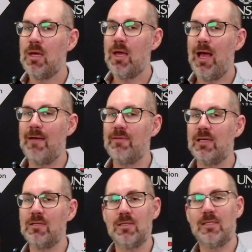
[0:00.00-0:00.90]
having
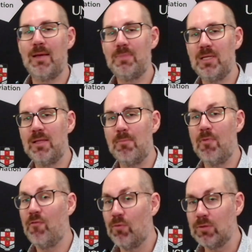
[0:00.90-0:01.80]
just emptied them
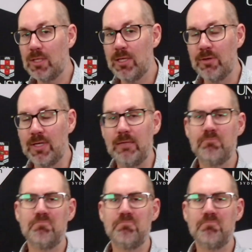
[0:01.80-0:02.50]
before security.